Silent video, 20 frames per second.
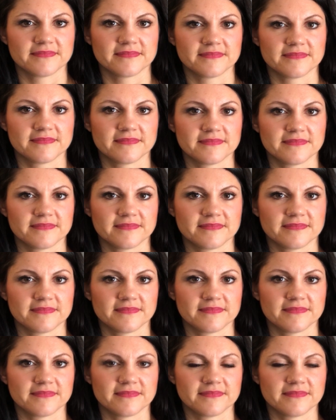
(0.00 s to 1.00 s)

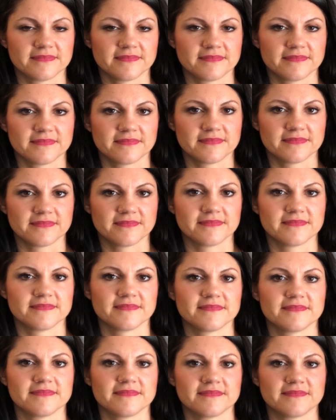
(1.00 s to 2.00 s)

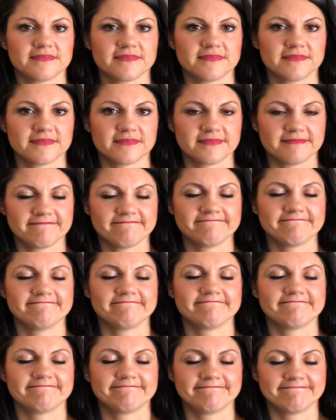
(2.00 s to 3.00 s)
(silent)